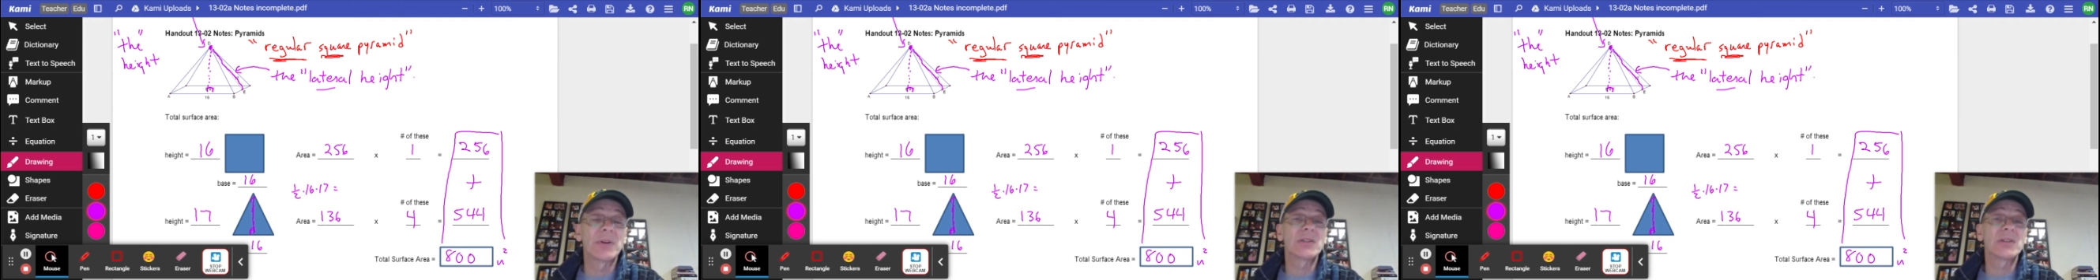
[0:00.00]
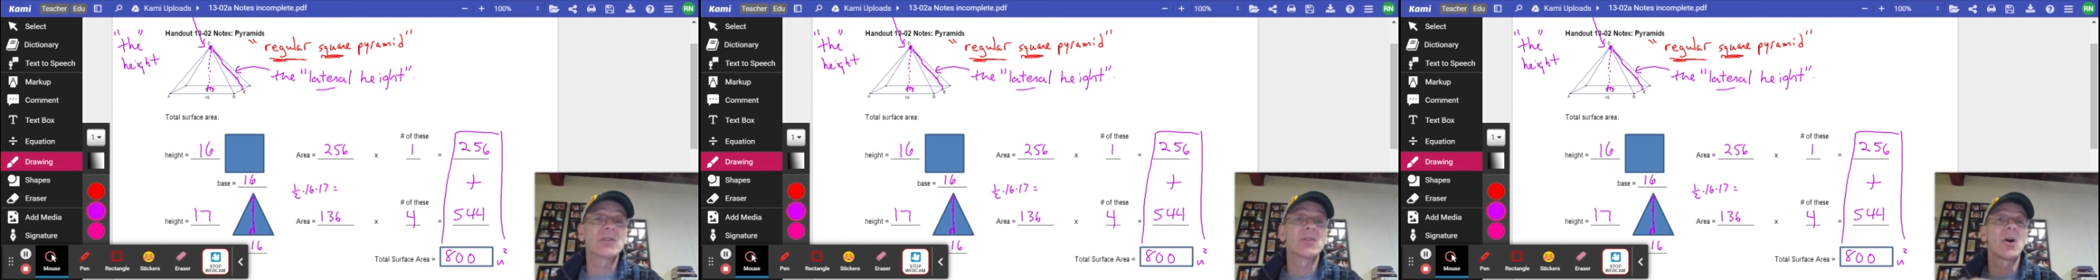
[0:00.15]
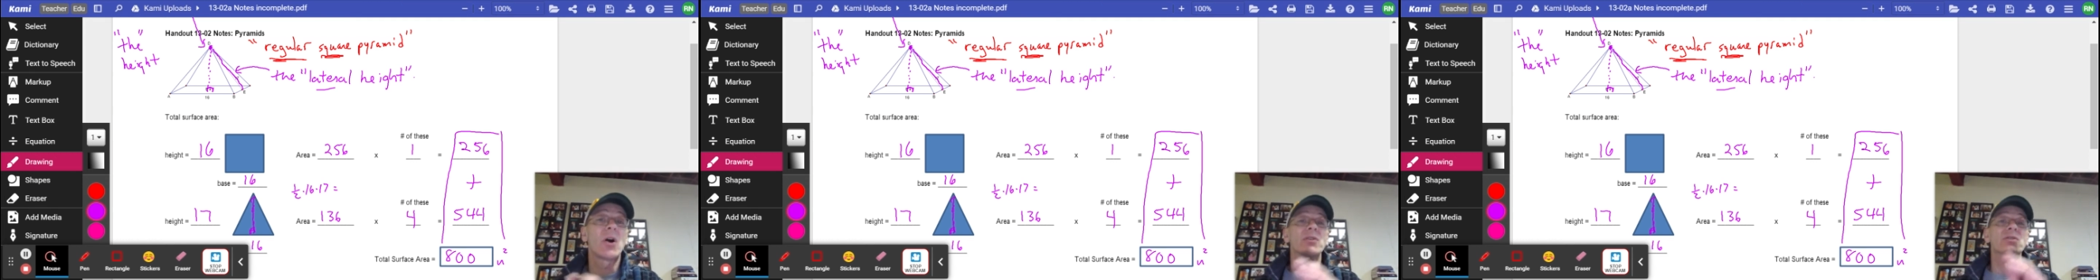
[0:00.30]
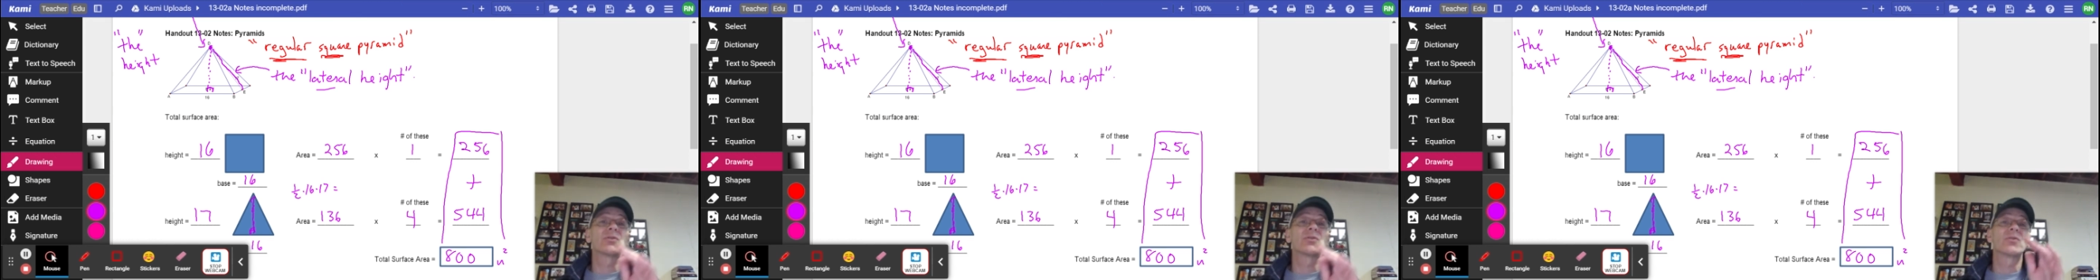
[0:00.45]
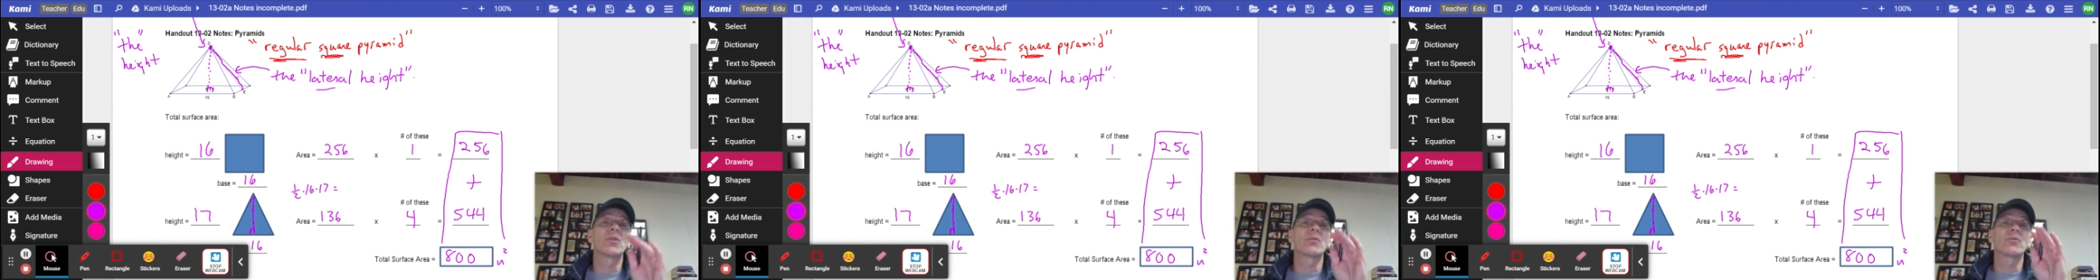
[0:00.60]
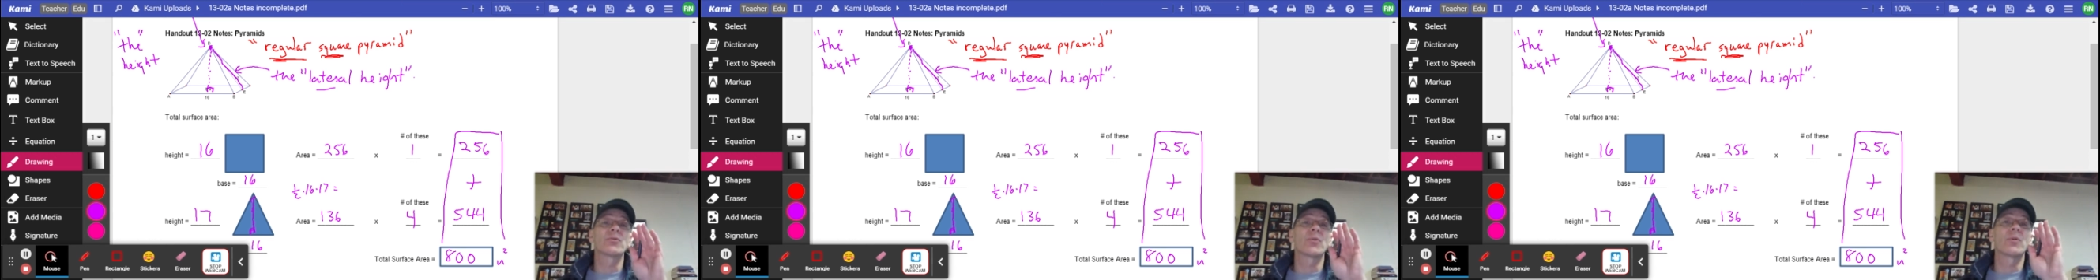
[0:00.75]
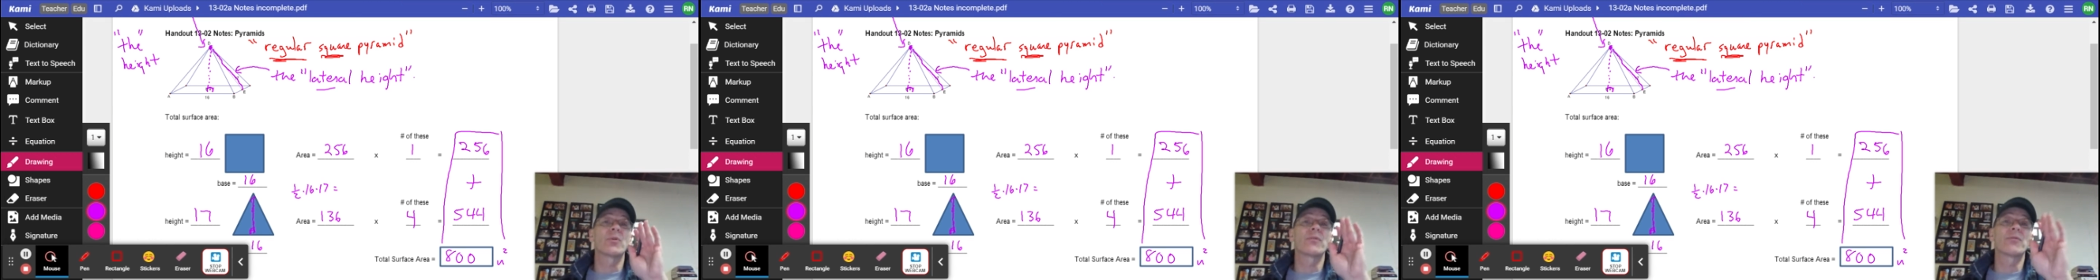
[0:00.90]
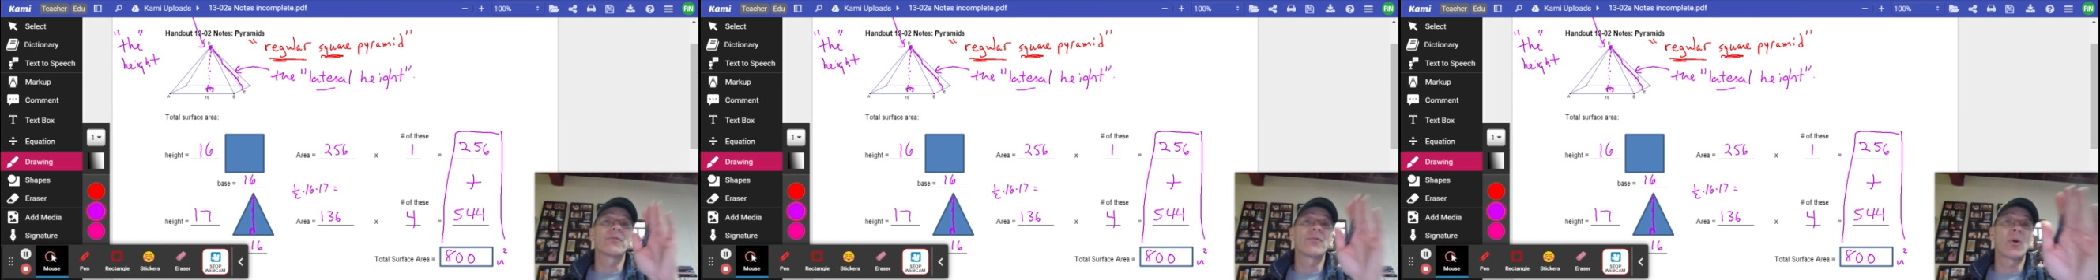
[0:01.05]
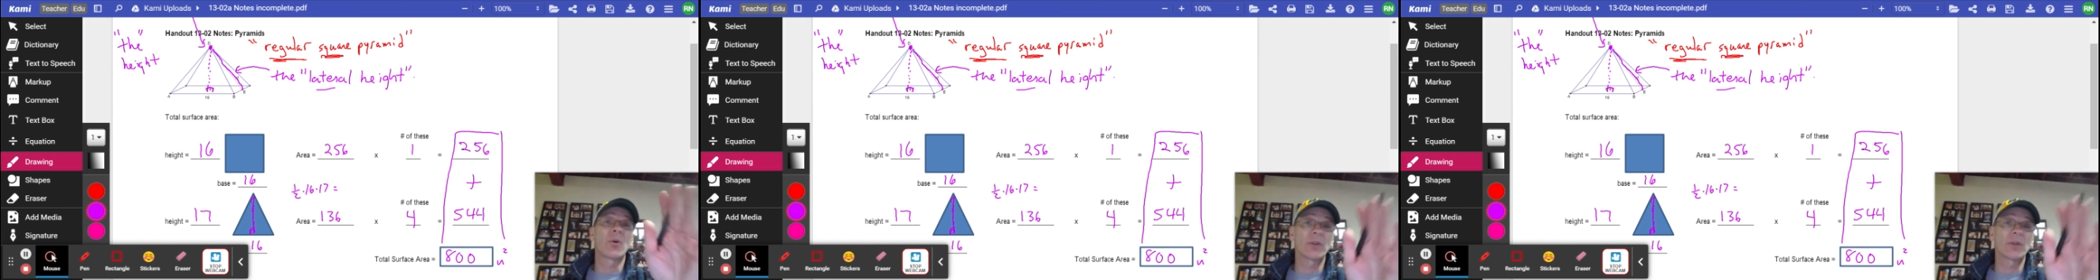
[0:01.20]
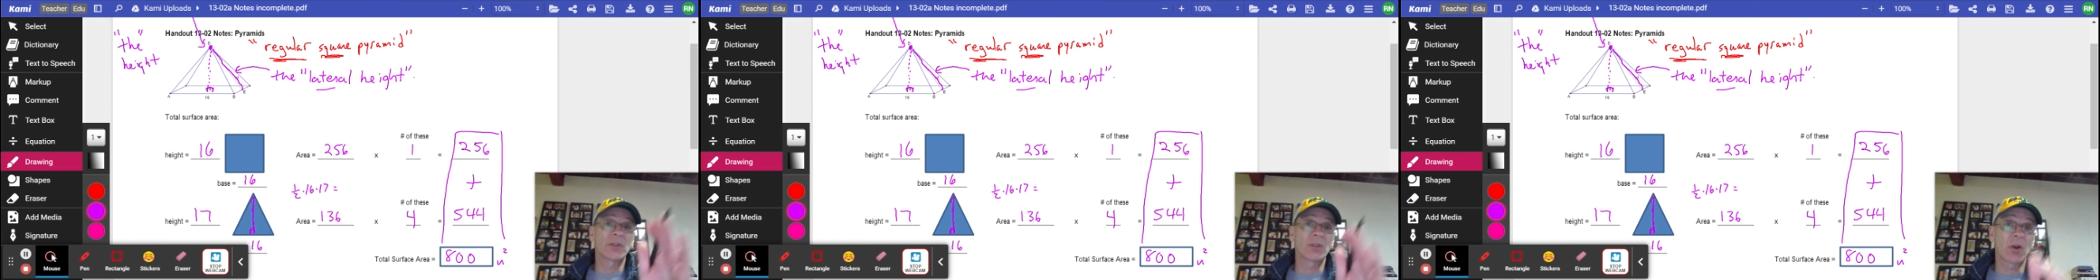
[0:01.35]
but as long as you don't throw it forward,